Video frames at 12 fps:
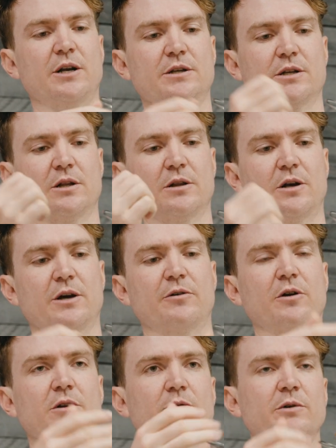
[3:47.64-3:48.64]
into the line
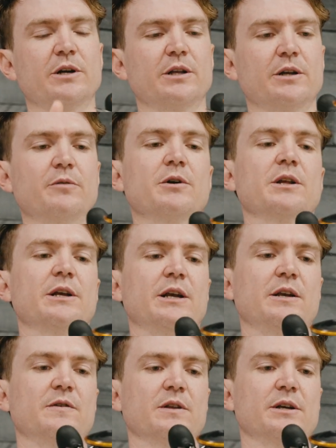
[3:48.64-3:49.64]
roller really, really
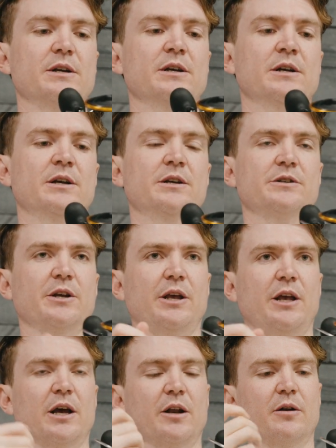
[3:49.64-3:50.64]
easily, so you
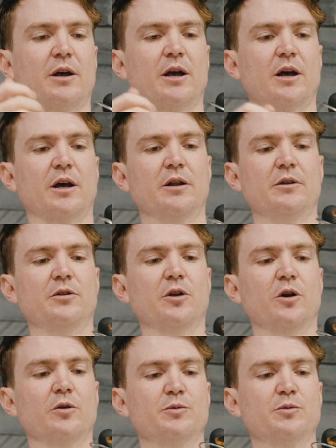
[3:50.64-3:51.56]
get no